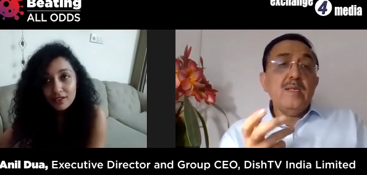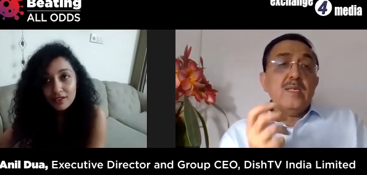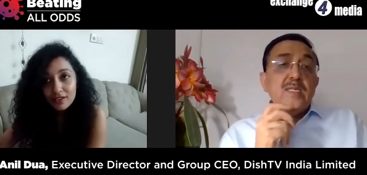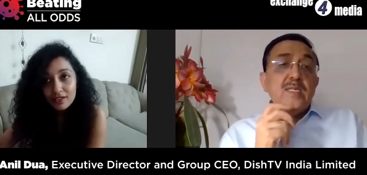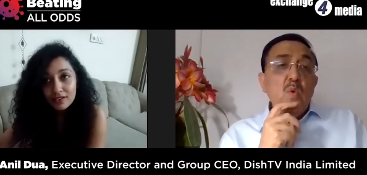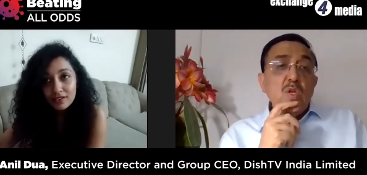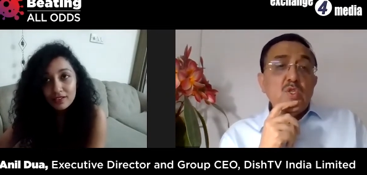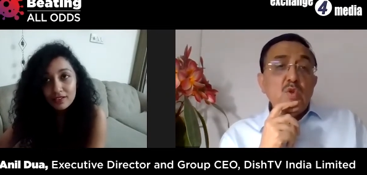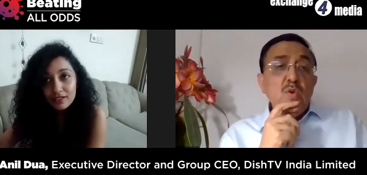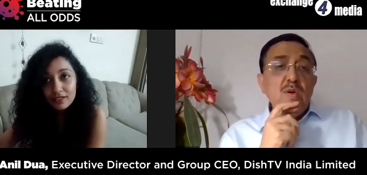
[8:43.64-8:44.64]
Speaker 1: See,
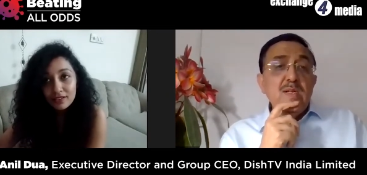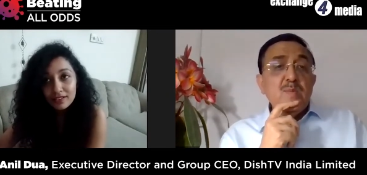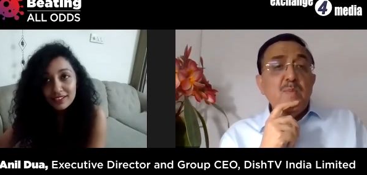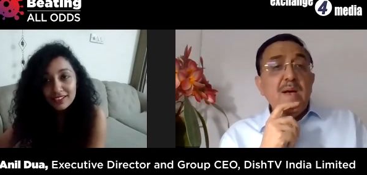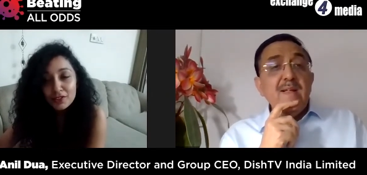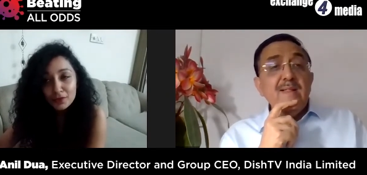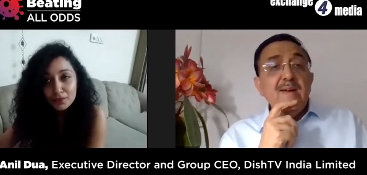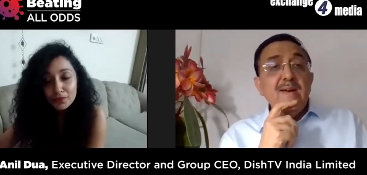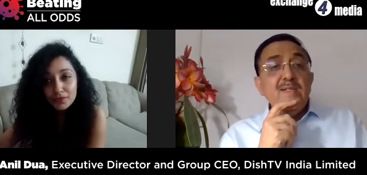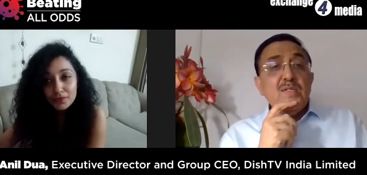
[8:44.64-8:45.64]
Watcho is by and
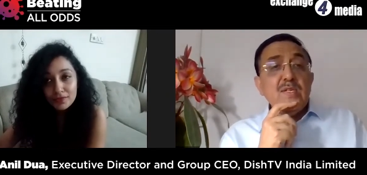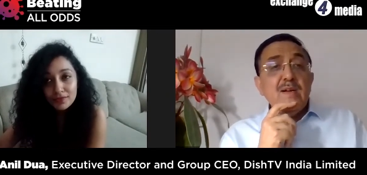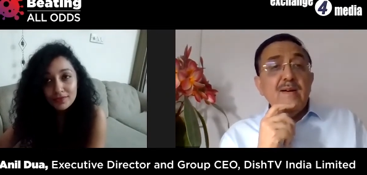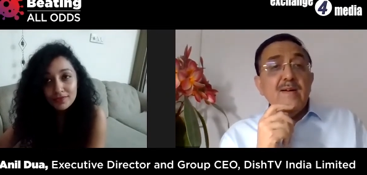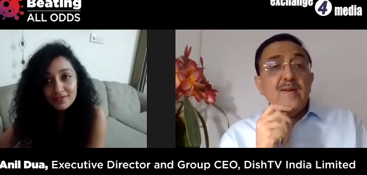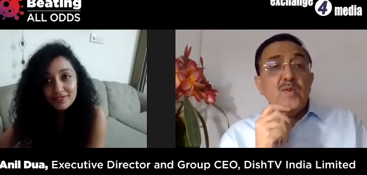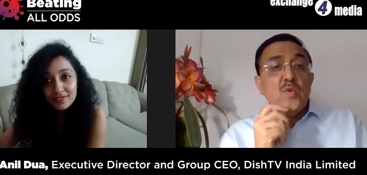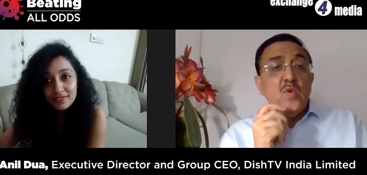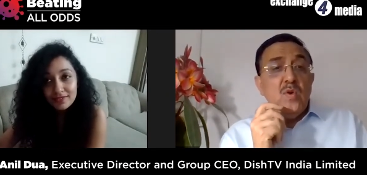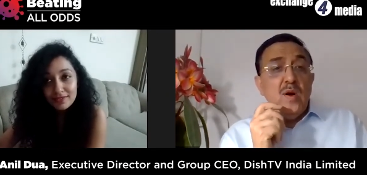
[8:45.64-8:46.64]
large, uh, you
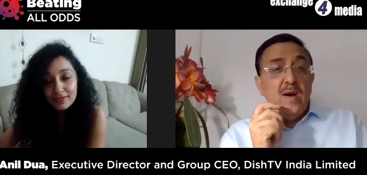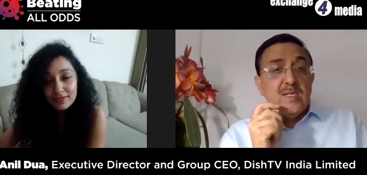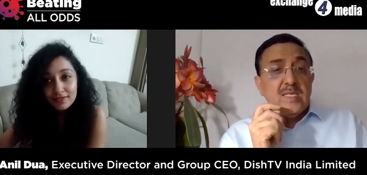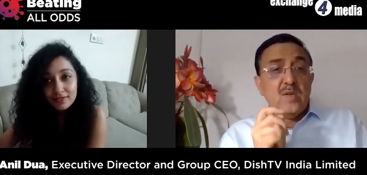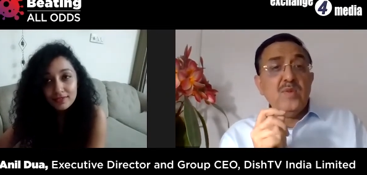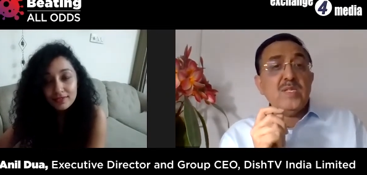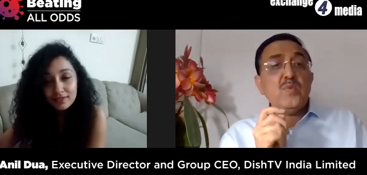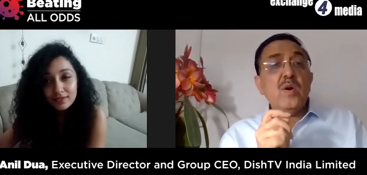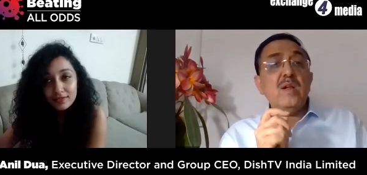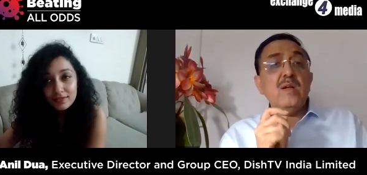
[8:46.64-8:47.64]
know, a service
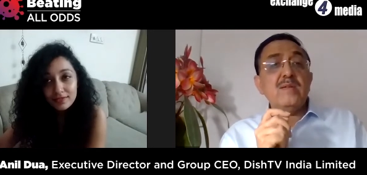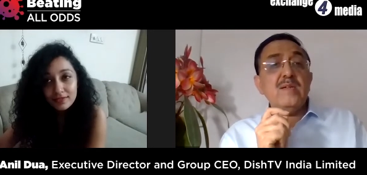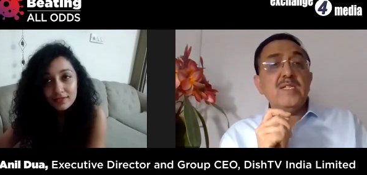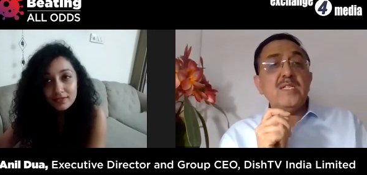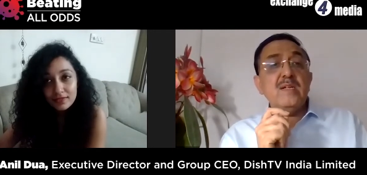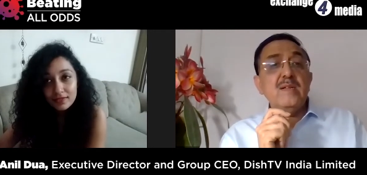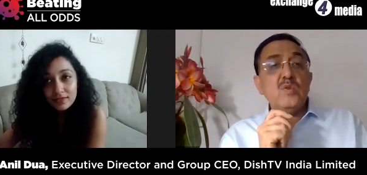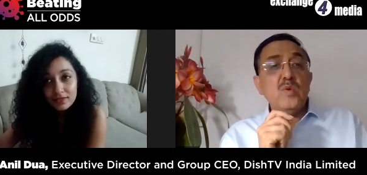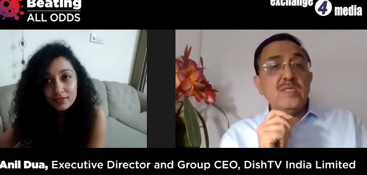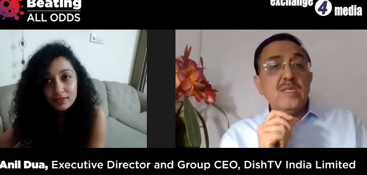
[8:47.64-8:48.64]
for our dish and
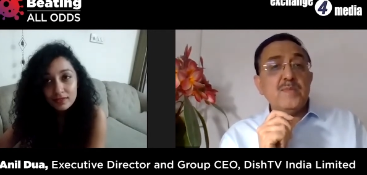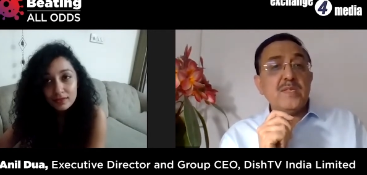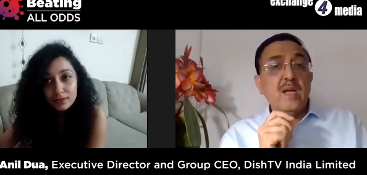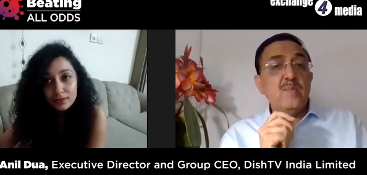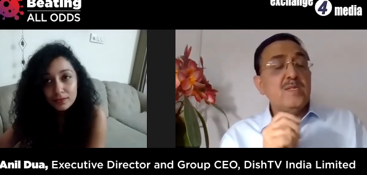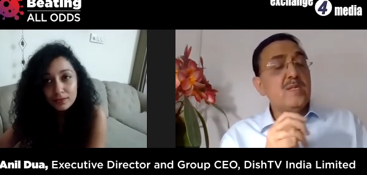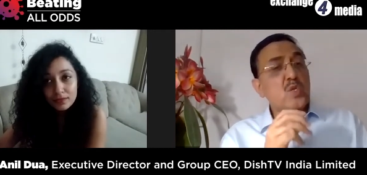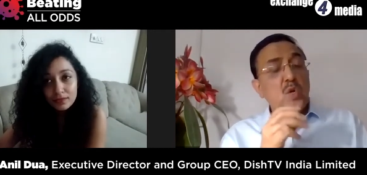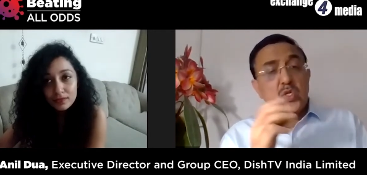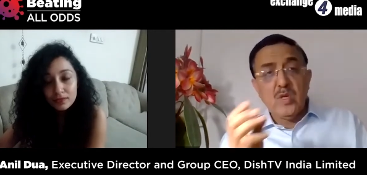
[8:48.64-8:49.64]
D2H subscribers. It's
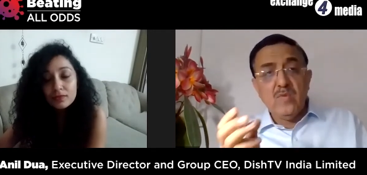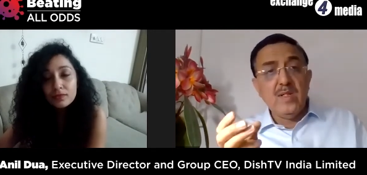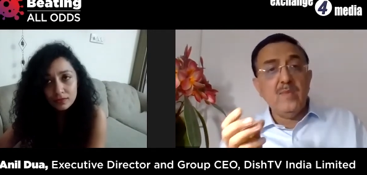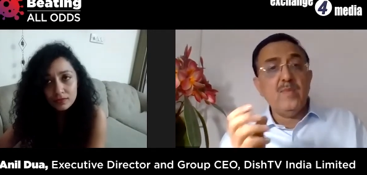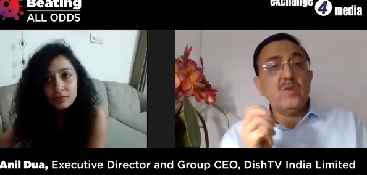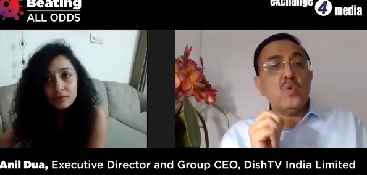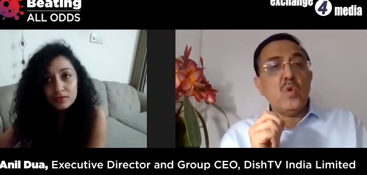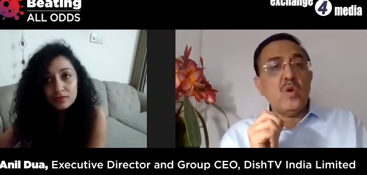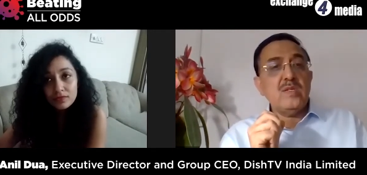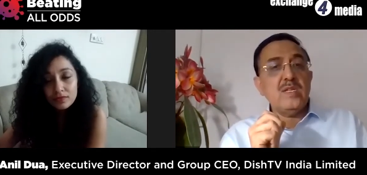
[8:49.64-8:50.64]
also available to
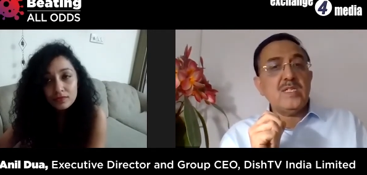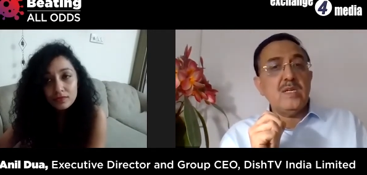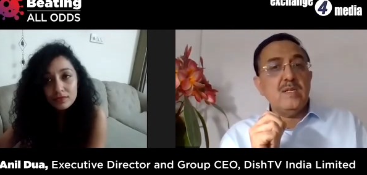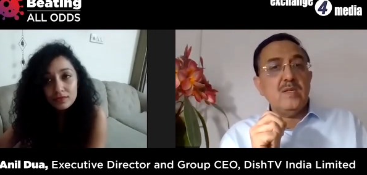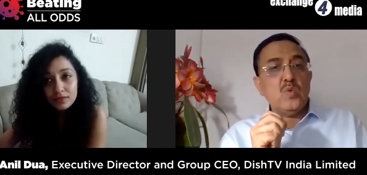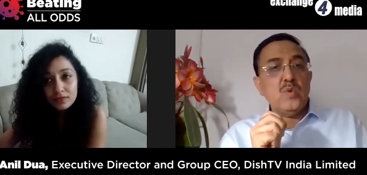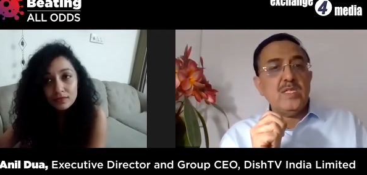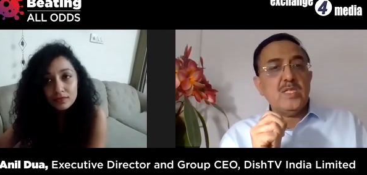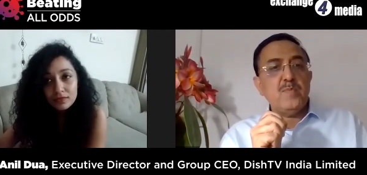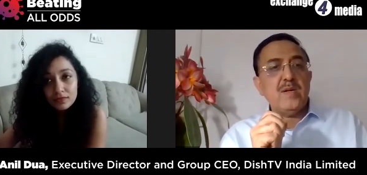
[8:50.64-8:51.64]
non-dish and
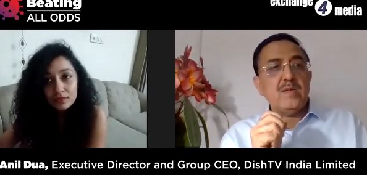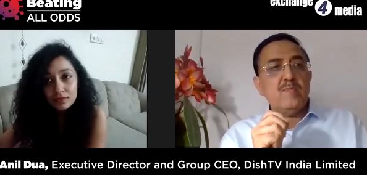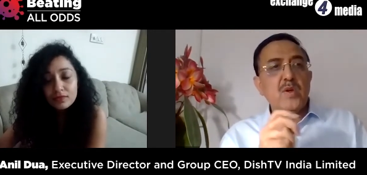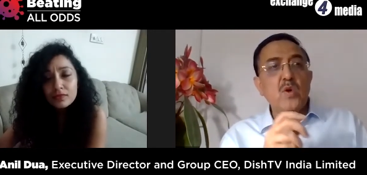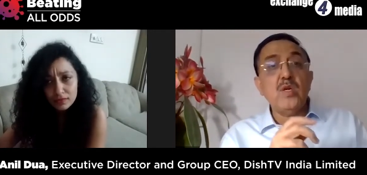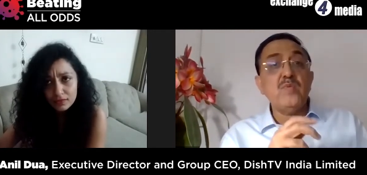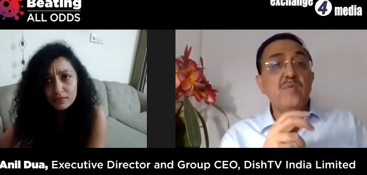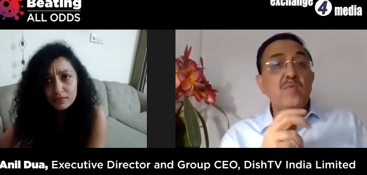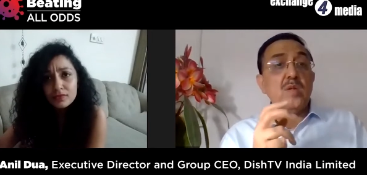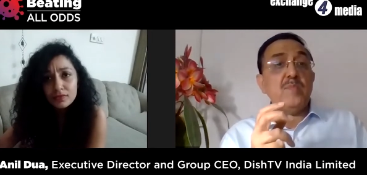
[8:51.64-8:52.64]
D2H, but because
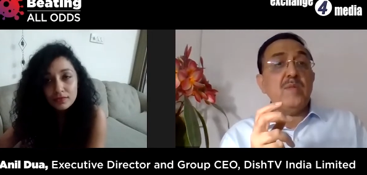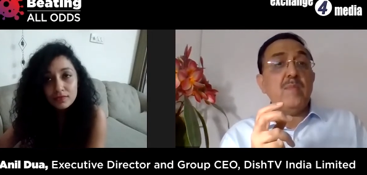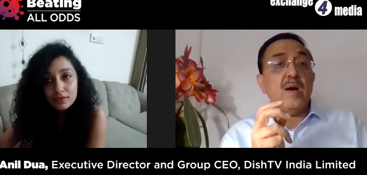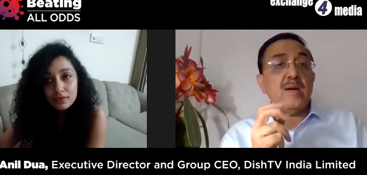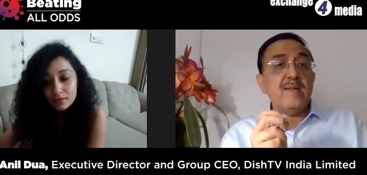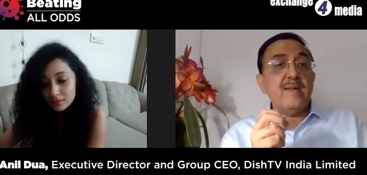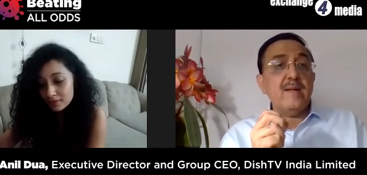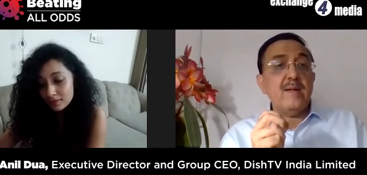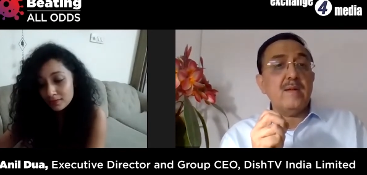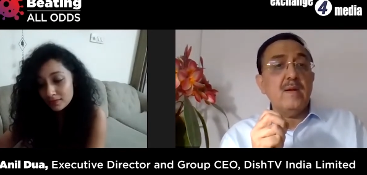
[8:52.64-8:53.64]
we've not been marketing
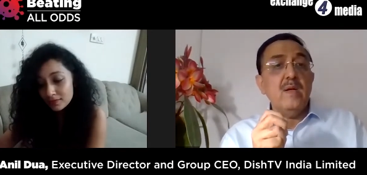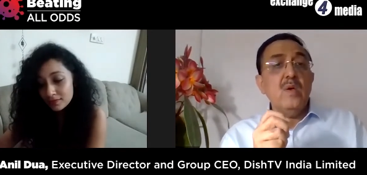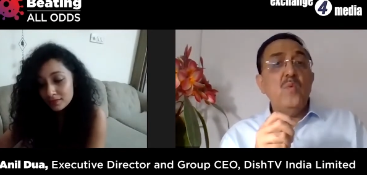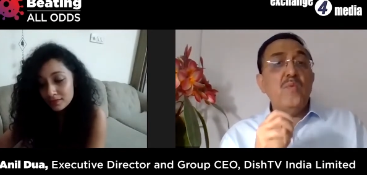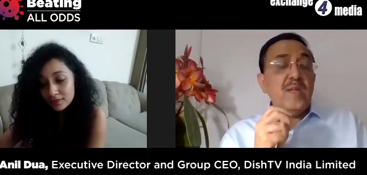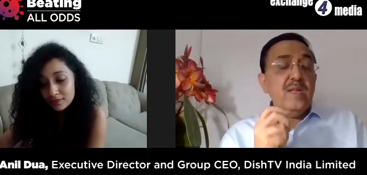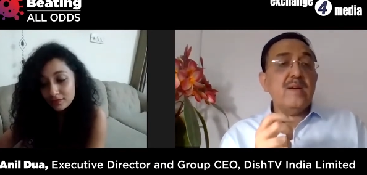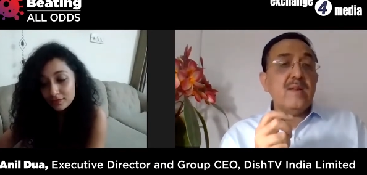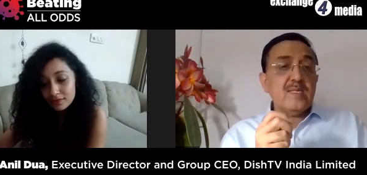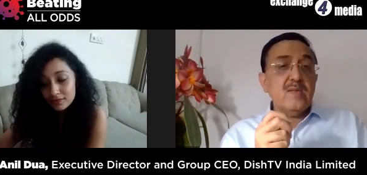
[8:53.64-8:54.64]
it very
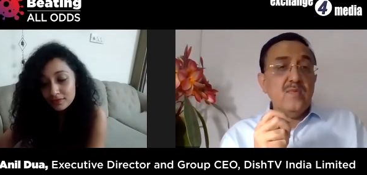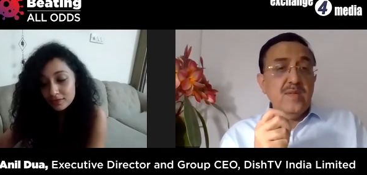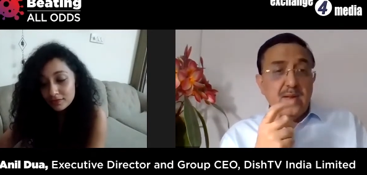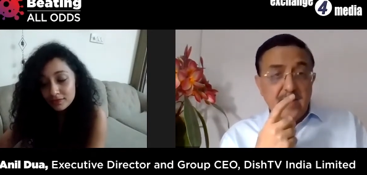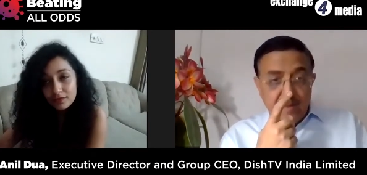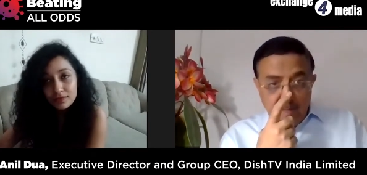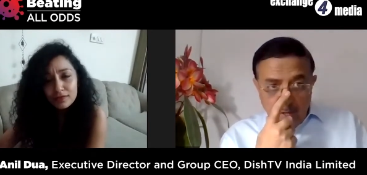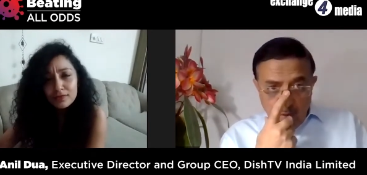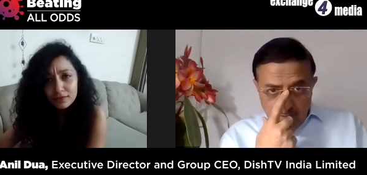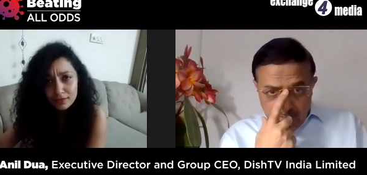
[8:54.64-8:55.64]
aggressively right
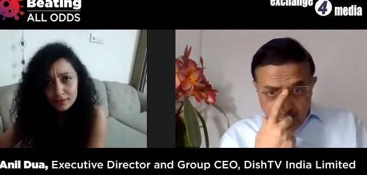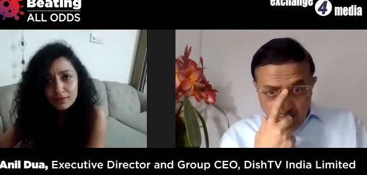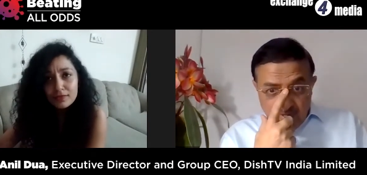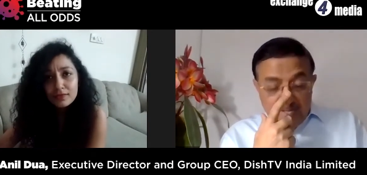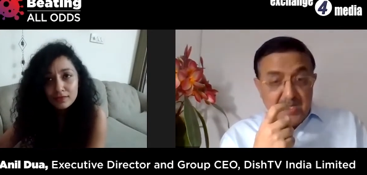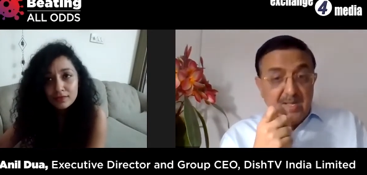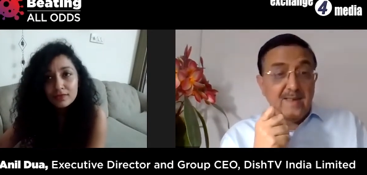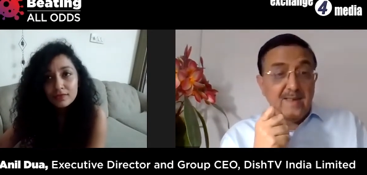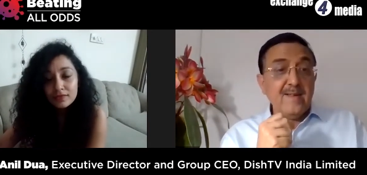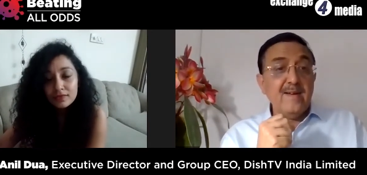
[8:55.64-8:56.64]
now, it's a
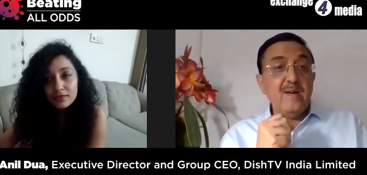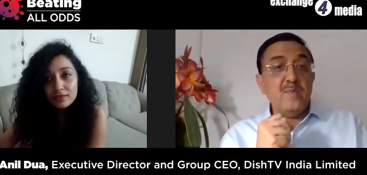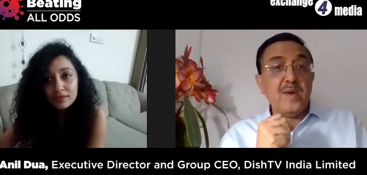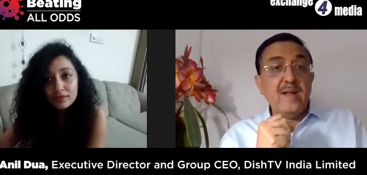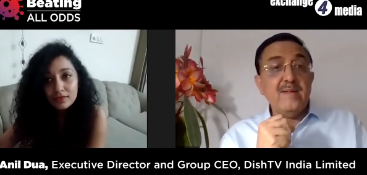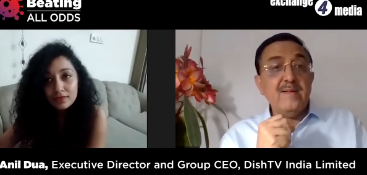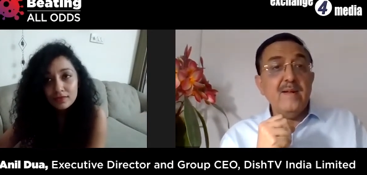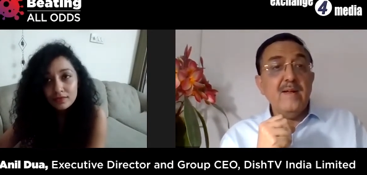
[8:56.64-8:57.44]
fledgling uh, brand.